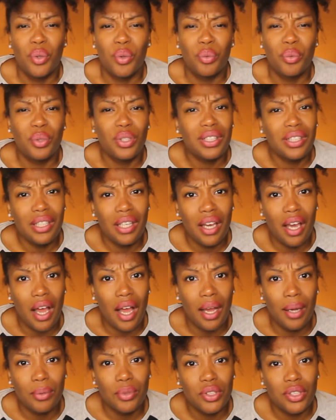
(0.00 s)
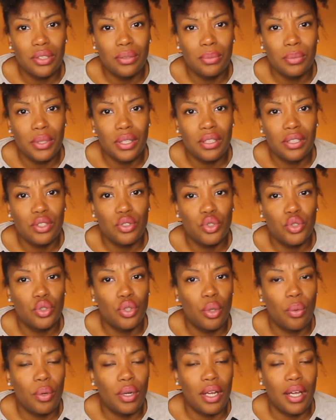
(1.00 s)
really an option, because you
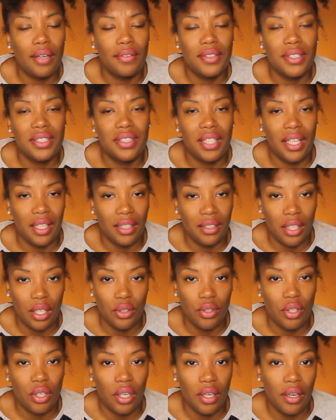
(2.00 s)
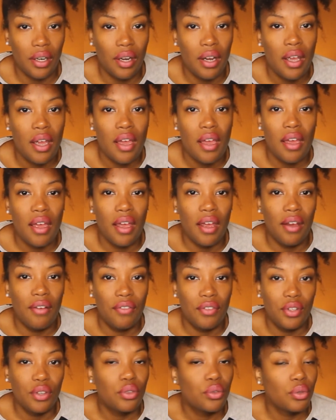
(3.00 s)
don't want to have to take down your hair
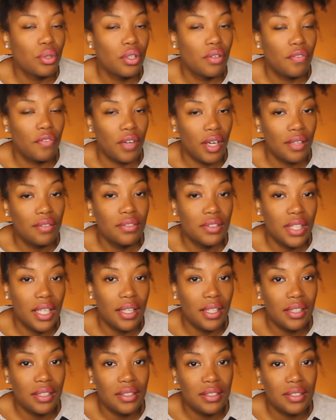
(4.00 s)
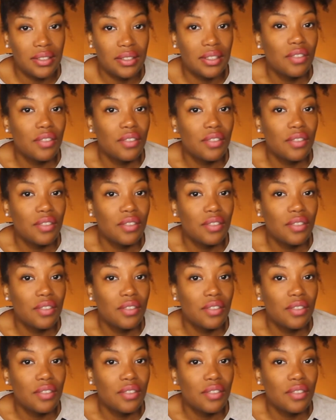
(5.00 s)
every 3 to 5 days.